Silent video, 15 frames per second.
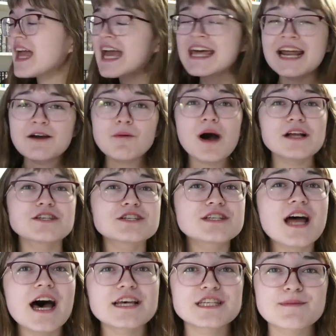And I watched
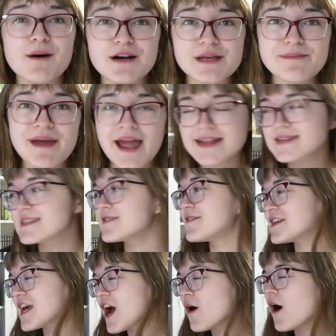Smarty Pants' video